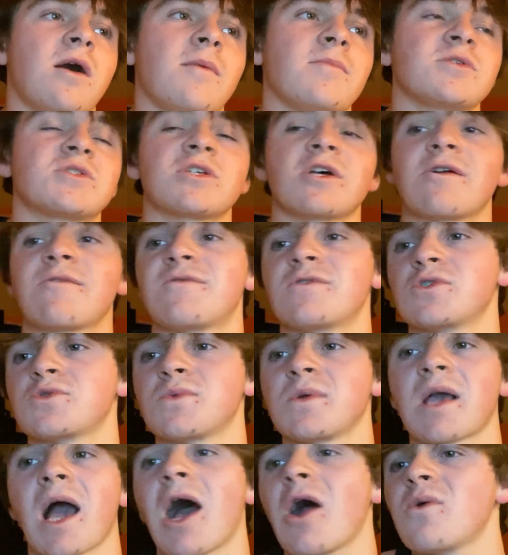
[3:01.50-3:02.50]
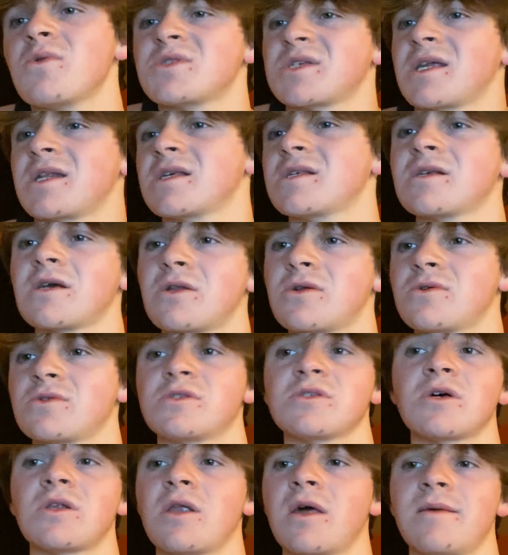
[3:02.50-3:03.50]
I'm excited for this week. I always get excited on
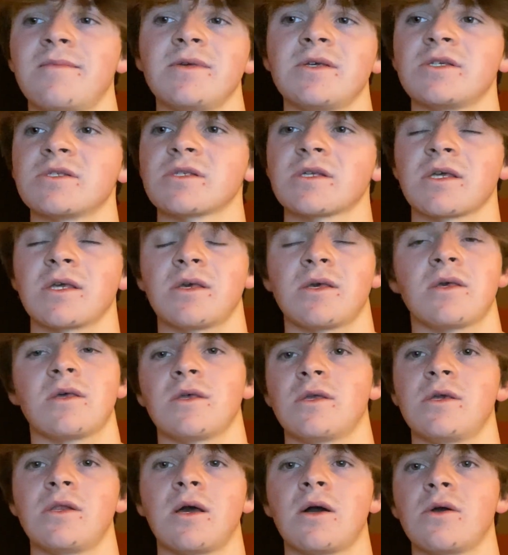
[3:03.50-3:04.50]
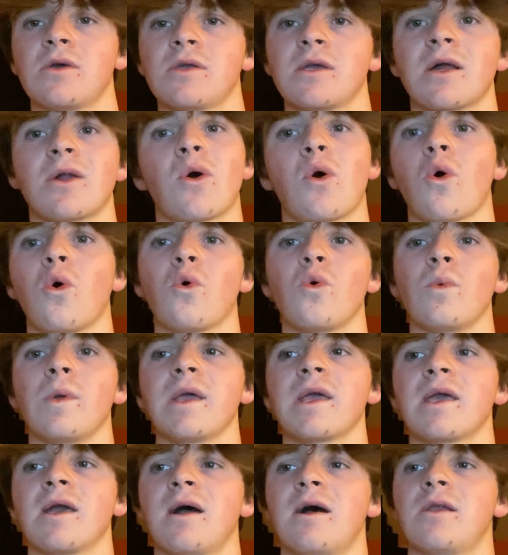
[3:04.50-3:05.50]
Sunday because like you know you got a whole
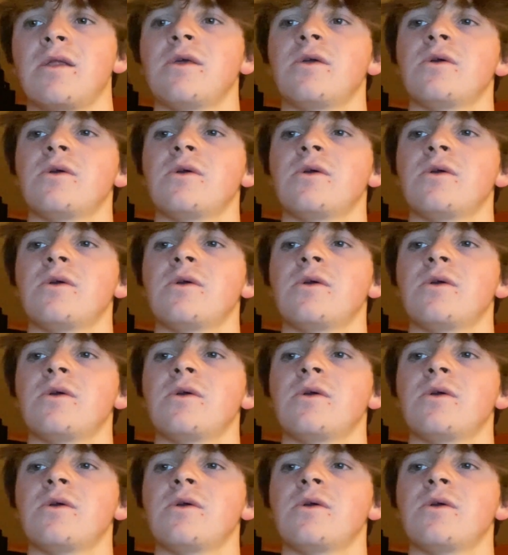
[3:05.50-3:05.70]
week ahead of